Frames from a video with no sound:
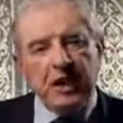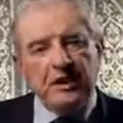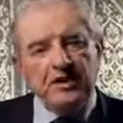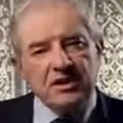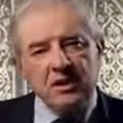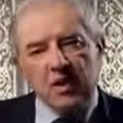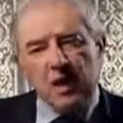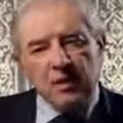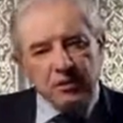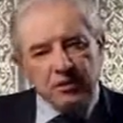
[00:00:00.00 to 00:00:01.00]
And so
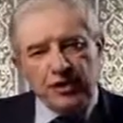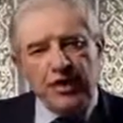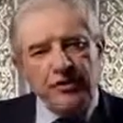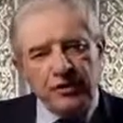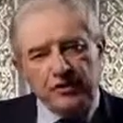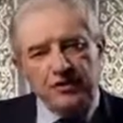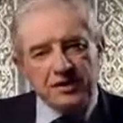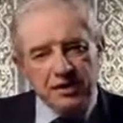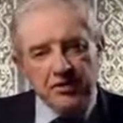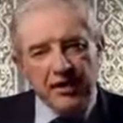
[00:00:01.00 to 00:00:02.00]
I will try not
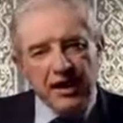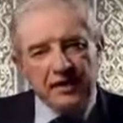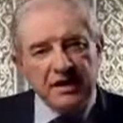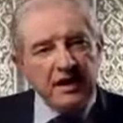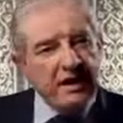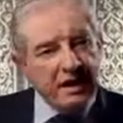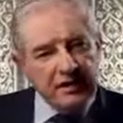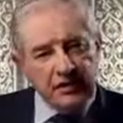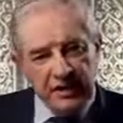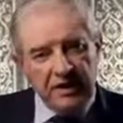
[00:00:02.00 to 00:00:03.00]
to do that
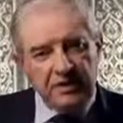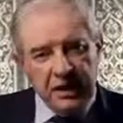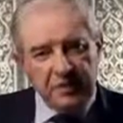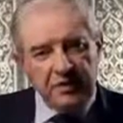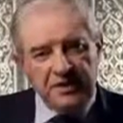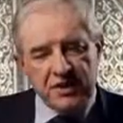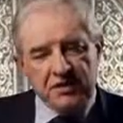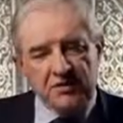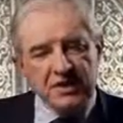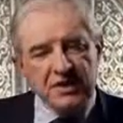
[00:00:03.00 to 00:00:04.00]
in these
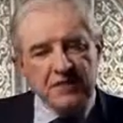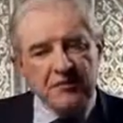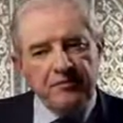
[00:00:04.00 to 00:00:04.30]
episodes.